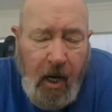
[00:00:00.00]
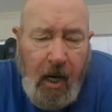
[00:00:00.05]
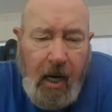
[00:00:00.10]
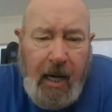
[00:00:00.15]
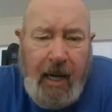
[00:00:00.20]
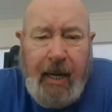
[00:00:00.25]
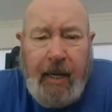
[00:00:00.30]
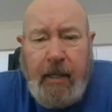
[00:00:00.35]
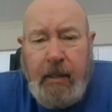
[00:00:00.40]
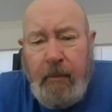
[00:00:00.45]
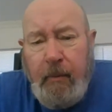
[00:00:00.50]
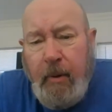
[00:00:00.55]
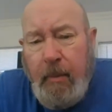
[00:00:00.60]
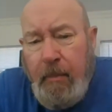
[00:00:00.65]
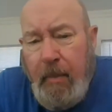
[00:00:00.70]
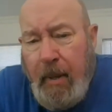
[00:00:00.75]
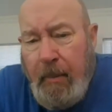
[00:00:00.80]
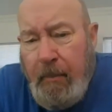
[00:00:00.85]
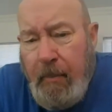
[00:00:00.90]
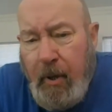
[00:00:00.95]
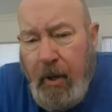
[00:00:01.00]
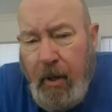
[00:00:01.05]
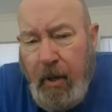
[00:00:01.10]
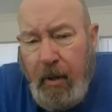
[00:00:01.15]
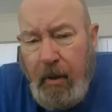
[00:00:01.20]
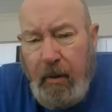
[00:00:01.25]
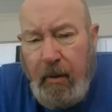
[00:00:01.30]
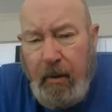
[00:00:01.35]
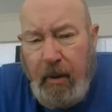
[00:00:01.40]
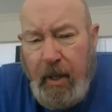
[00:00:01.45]
I can
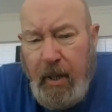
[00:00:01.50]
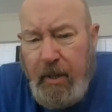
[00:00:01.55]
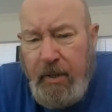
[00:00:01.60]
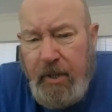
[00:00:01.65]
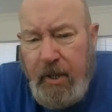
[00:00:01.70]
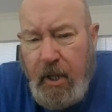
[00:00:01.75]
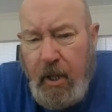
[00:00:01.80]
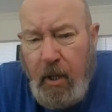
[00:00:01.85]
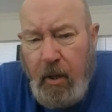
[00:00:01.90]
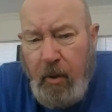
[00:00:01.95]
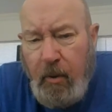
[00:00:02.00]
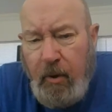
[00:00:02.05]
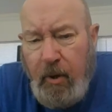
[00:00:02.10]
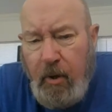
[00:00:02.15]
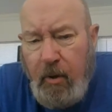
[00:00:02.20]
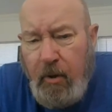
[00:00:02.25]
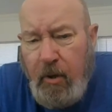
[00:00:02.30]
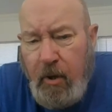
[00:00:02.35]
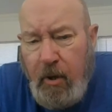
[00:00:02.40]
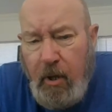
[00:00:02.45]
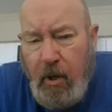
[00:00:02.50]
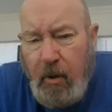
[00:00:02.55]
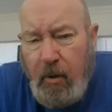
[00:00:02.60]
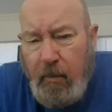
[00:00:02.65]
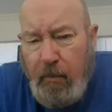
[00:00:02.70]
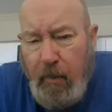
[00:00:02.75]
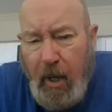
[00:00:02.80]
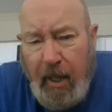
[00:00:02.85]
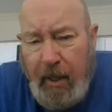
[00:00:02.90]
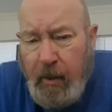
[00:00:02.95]
remember years ago you could go to
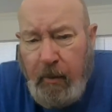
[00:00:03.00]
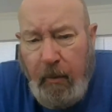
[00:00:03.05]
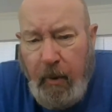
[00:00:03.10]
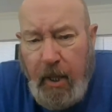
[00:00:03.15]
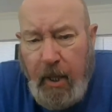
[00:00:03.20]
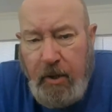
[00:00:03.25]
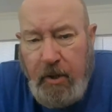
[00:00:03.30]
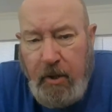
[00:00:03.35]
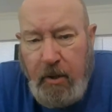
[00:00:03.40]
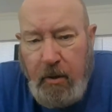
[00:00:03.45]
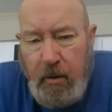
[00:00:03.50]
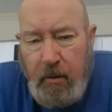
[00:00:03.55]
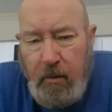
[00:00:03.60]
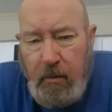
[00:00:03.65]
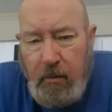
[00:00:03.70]
Breckenridge